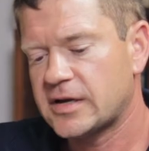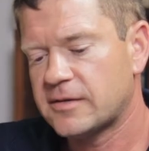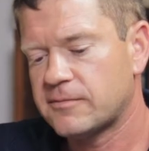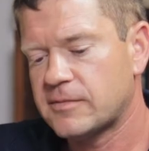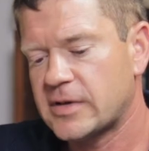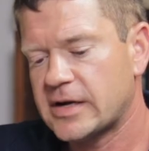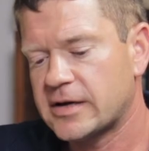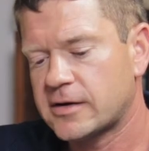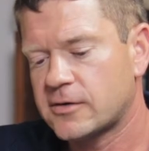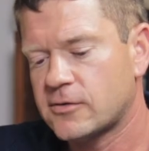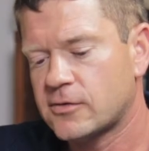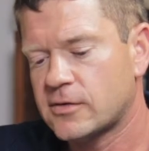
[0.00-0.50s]
And
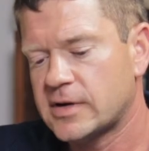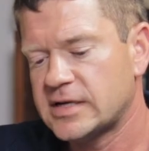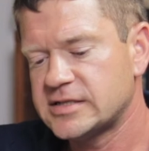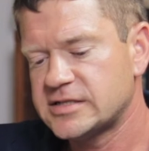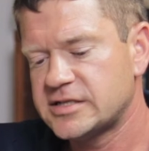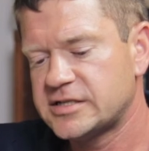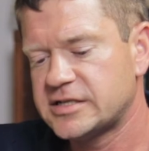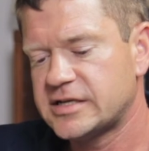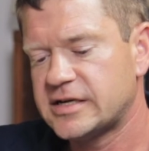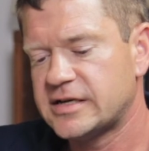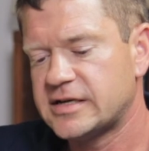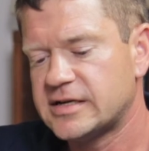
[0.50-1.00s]
my
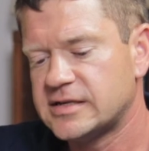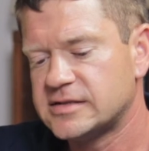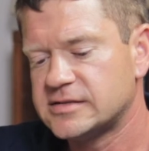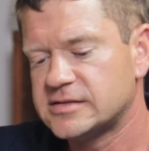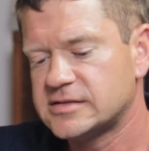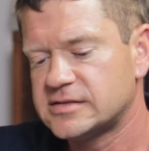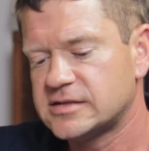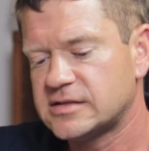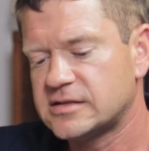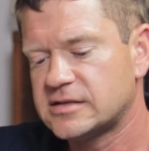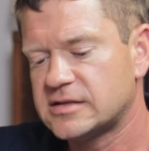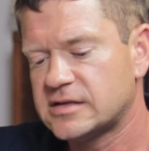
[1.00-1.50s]
question
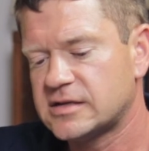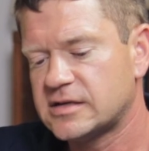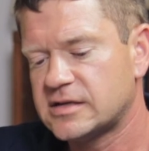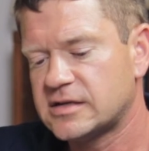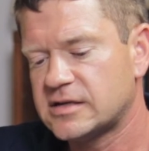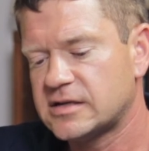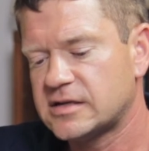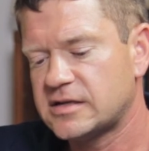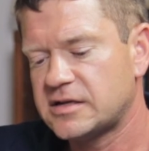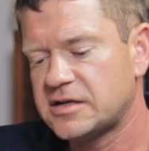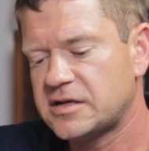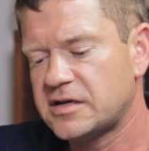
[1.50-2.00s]
is,
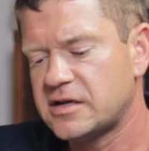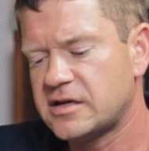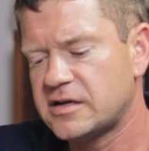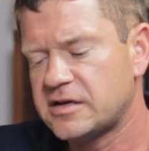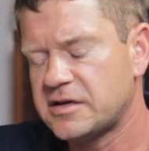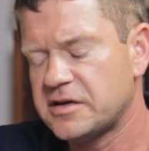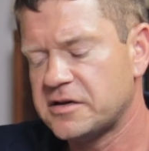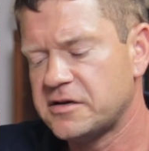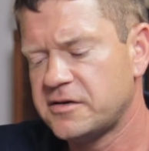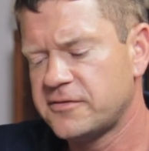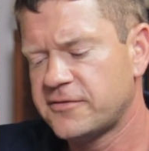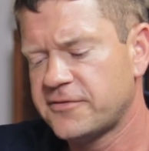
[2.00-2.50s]

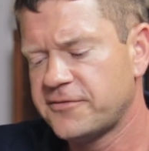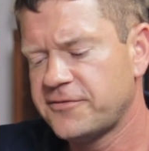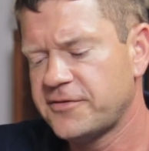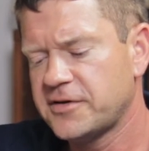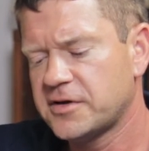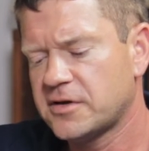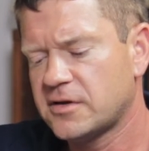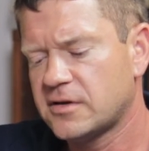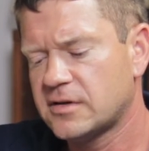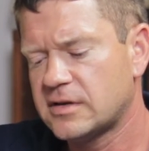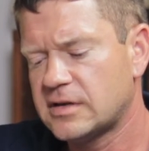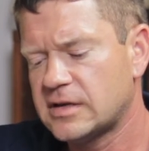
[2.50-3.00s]
do you
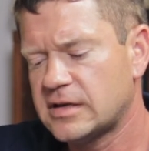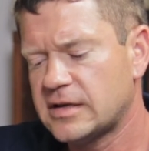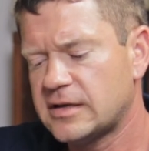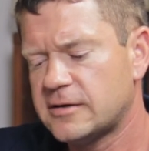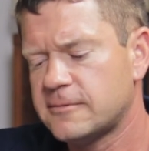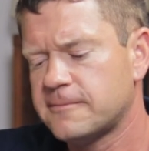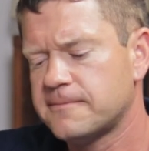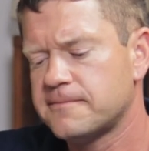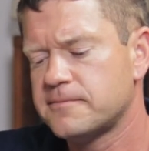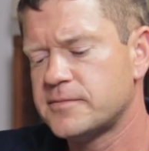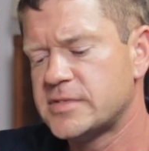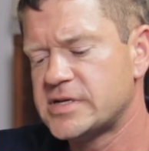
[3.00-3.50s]
feel
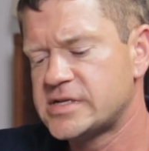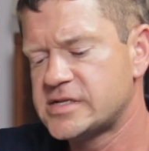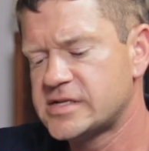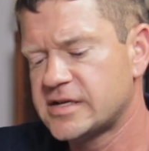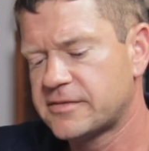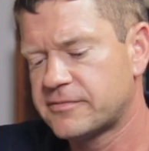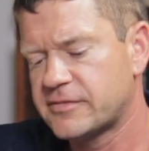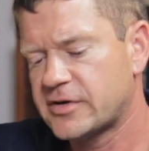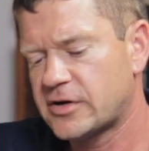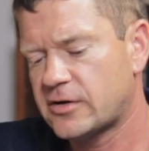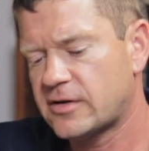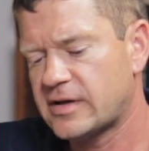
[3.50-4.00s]
that
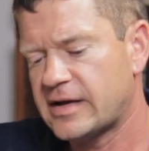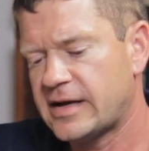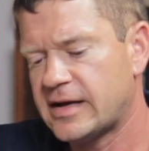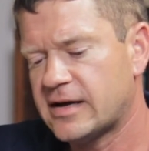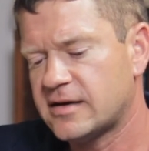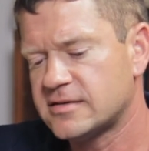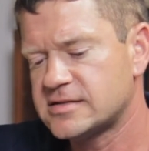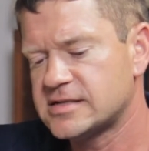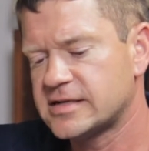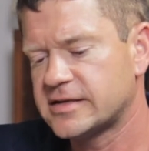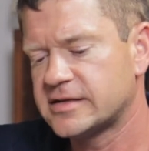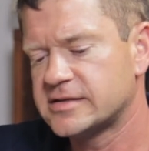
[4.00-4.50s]
missing middle
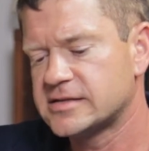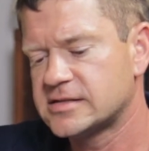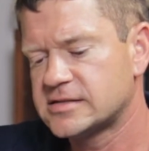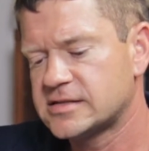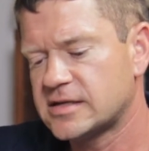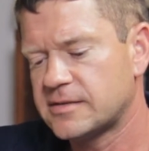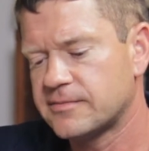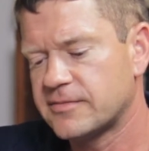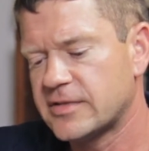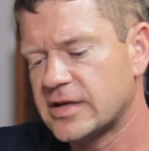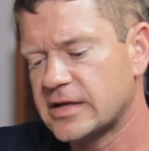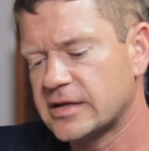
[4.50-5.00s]
housing is
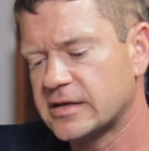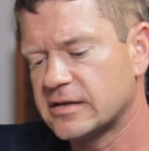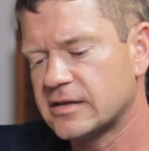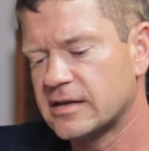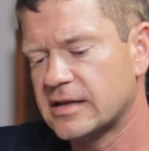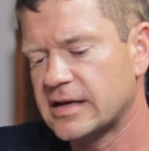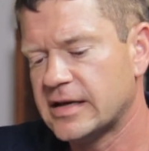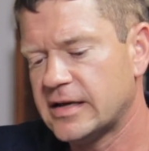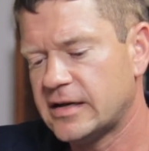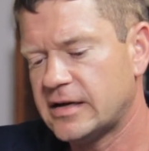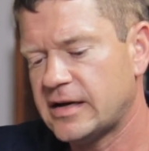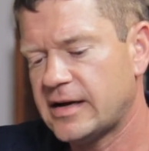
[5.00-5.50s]
something
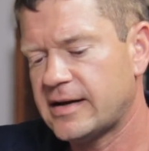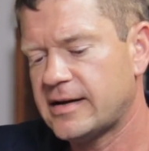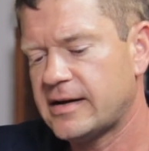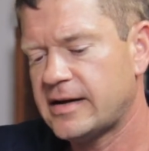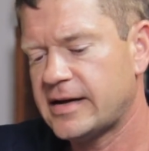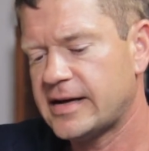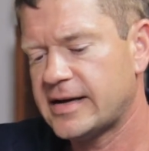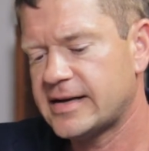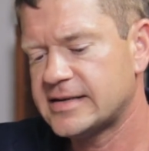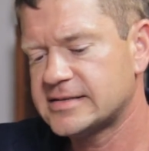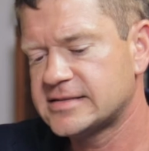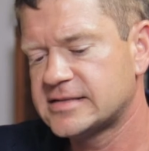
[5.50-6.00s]
that
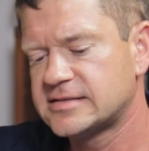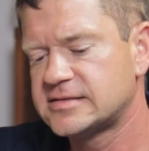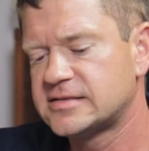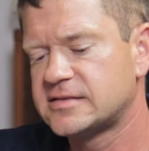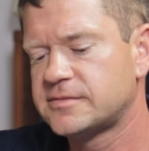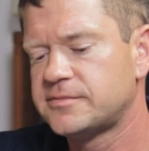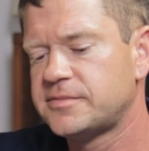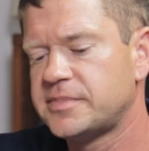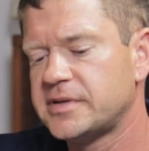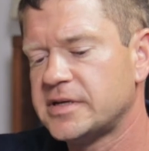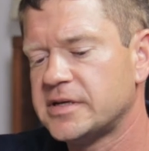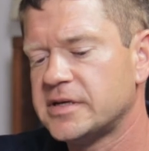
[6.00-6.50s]
has
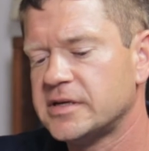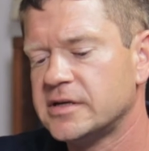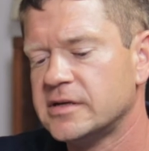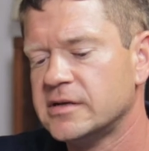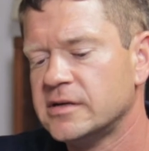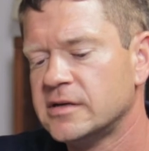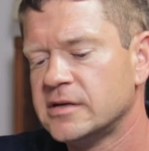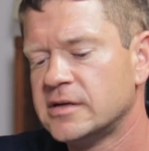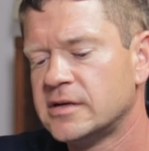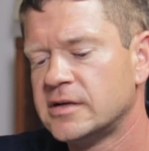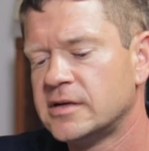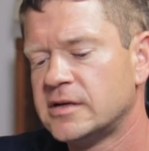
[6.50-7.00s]
to
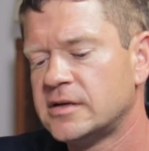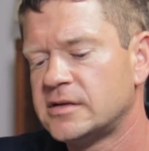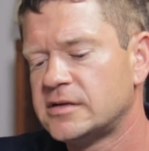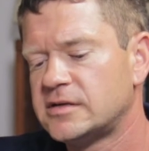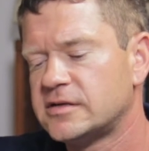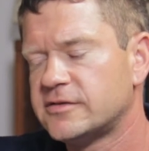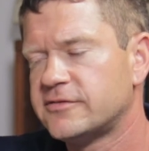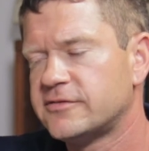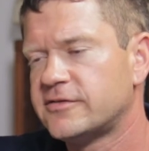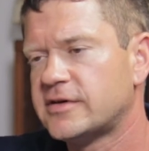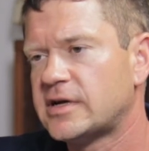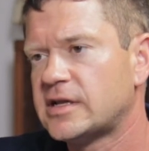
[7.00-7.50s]
be
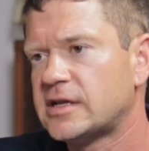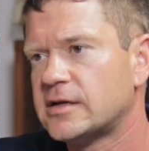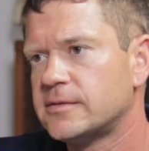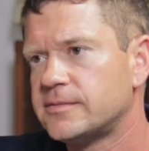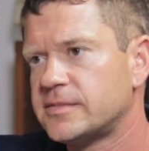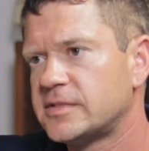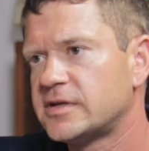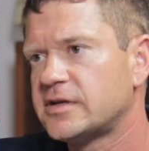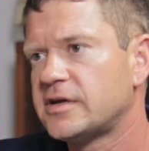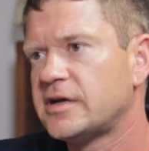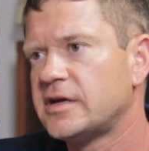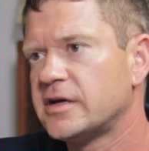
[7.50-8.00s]

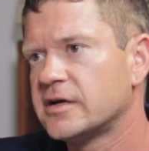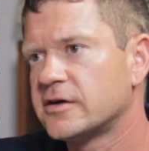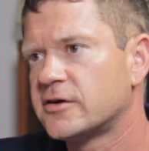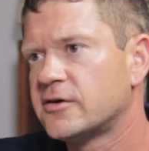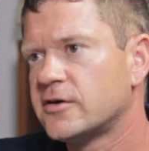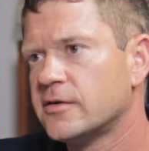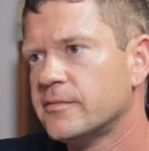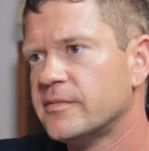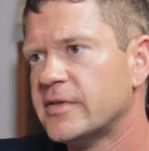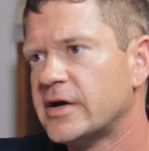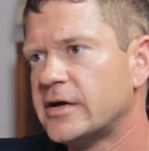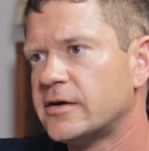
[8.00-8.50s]
developed
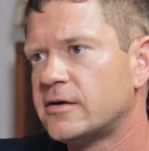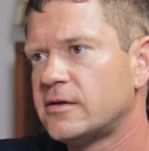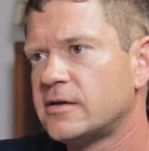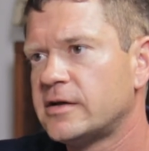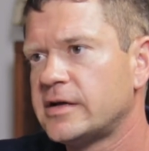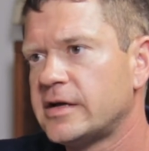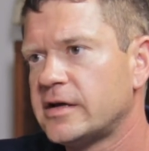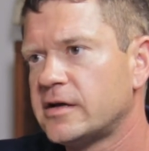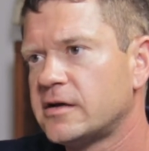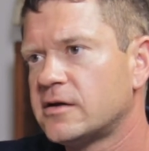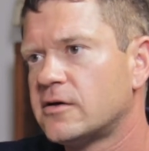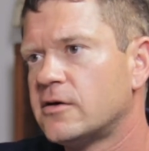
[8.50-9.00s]

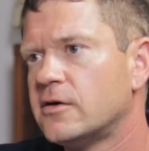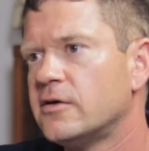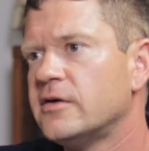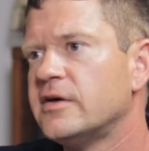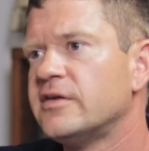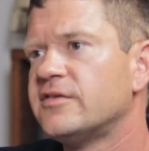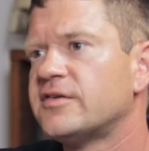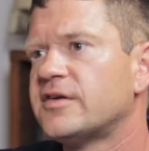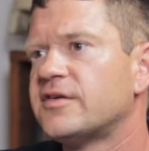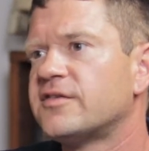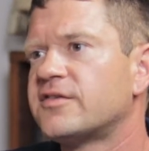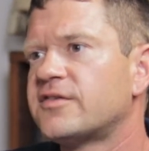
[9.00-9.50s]
incrementally? Or
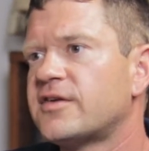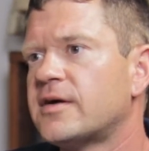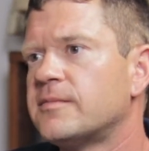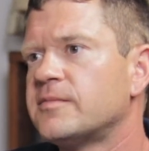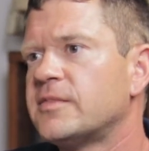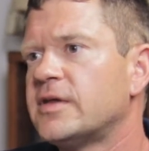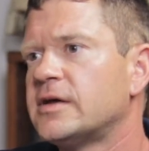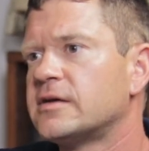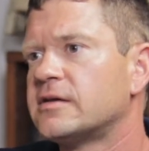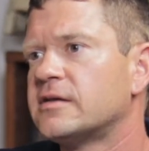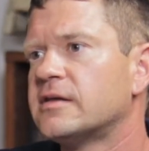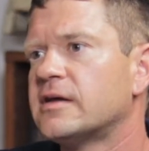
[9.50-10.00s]
is it
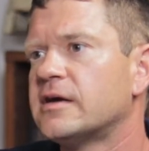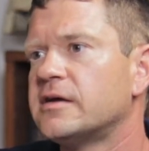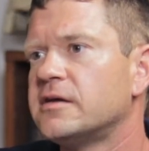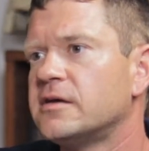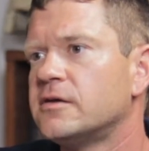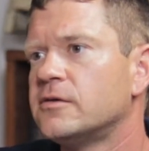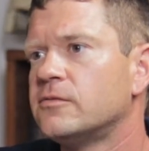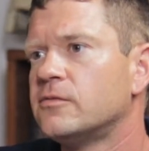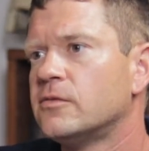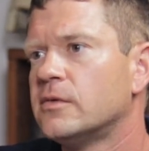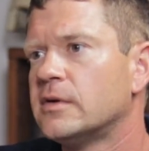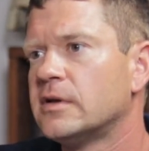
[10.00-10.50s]
something that
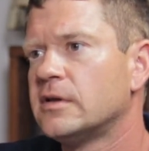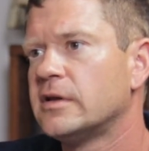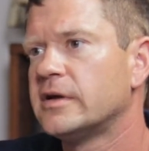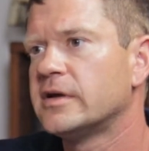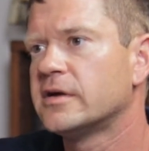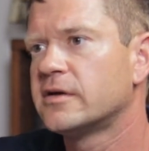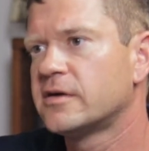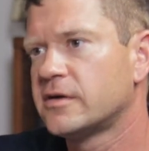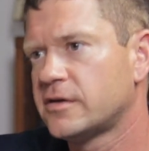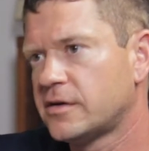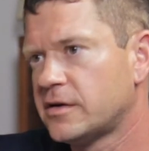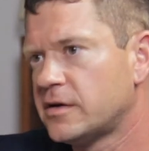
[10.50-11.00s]
you really
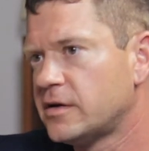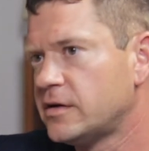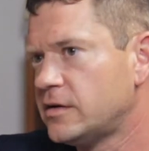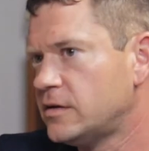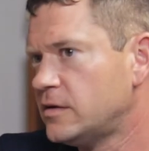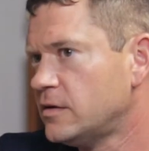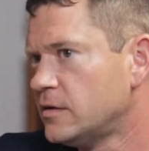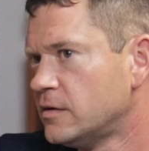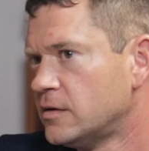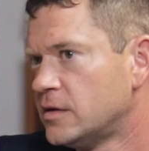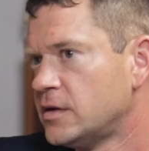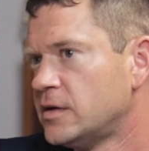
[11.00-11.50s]
could